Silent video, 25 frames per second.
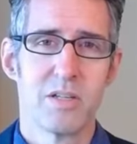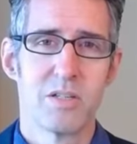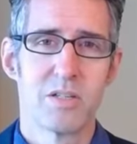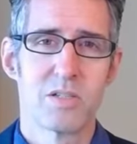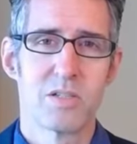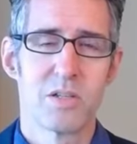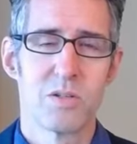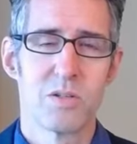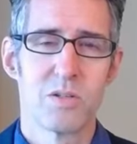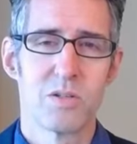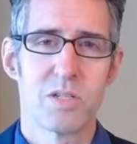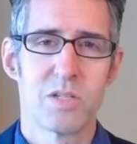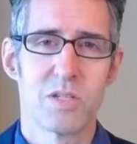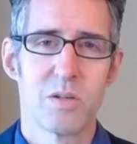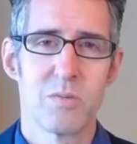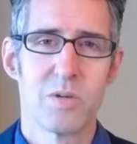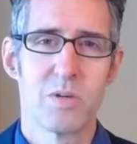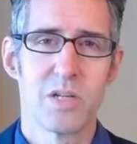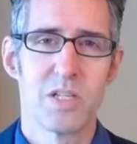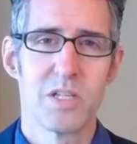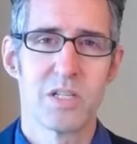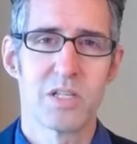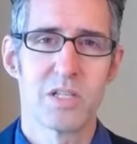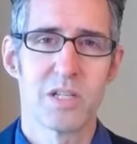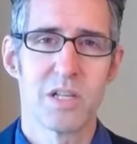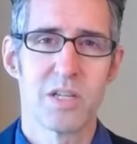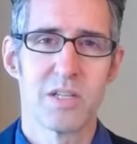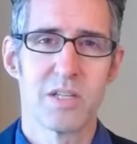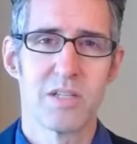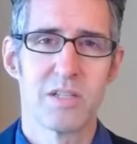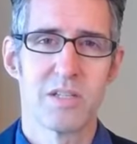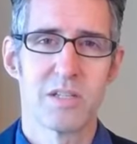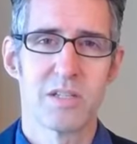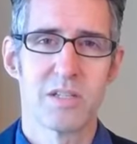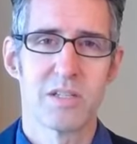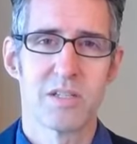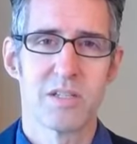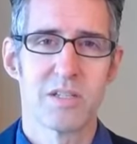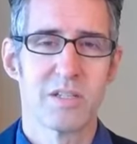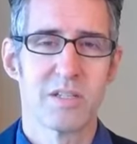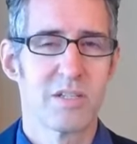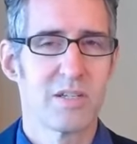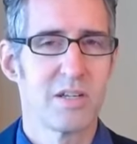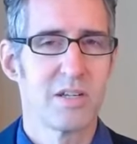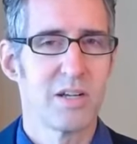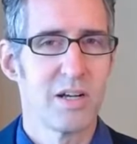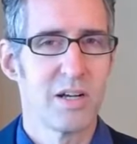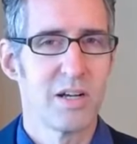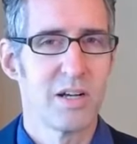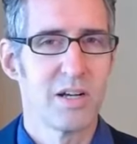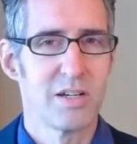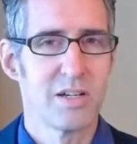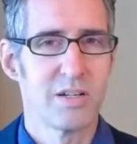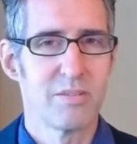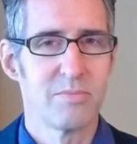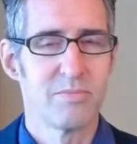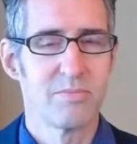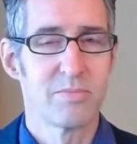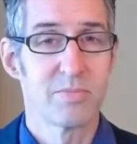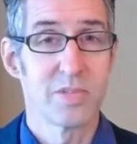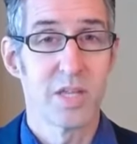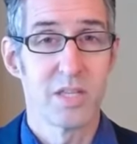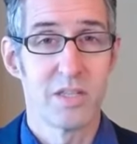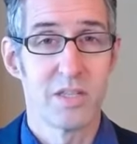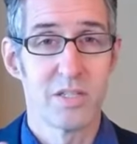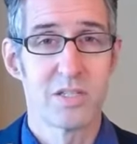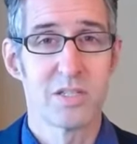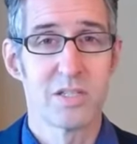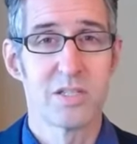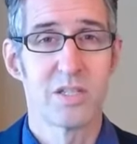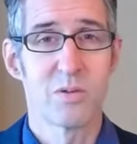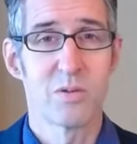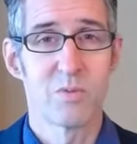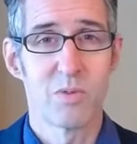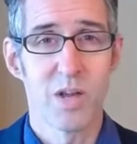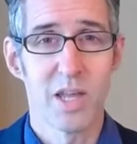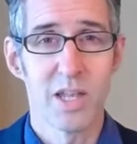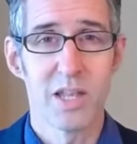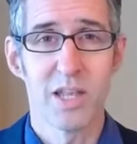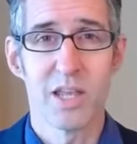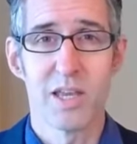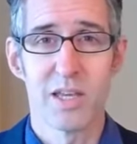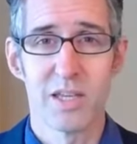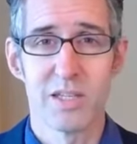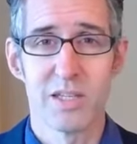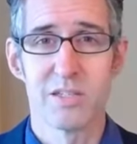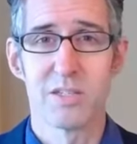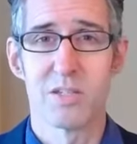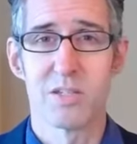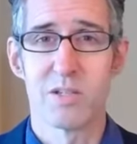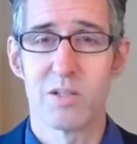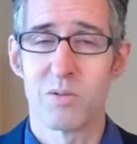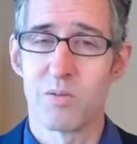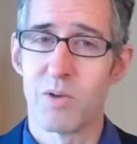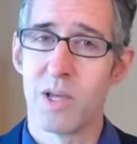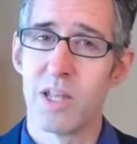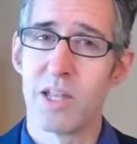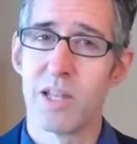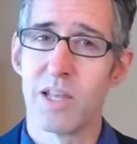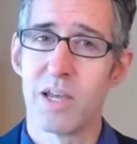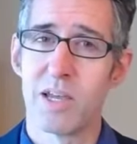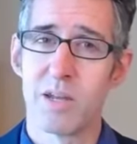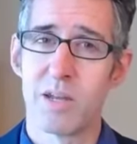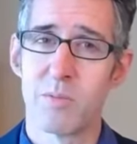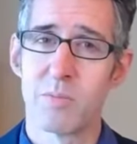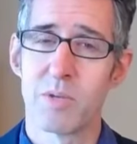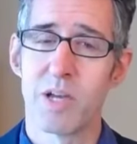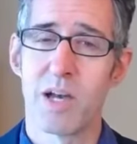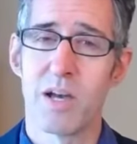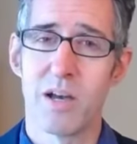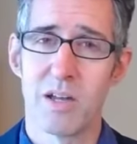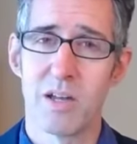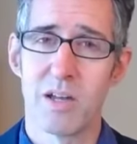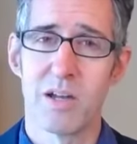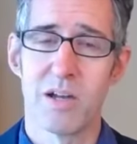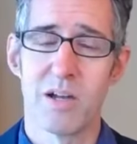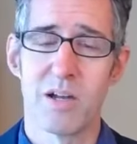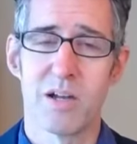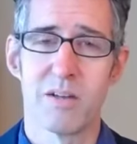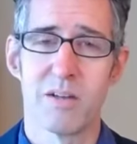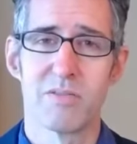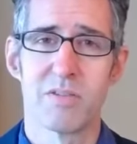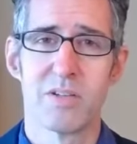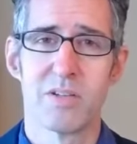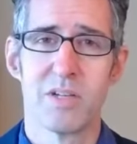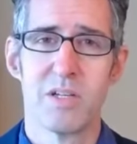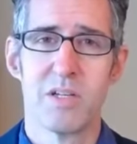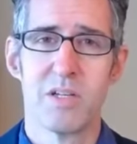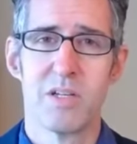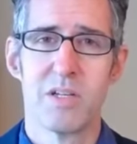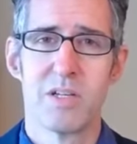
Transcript: So somebody says, um, and this is the red light. So the red light, I'm cut off.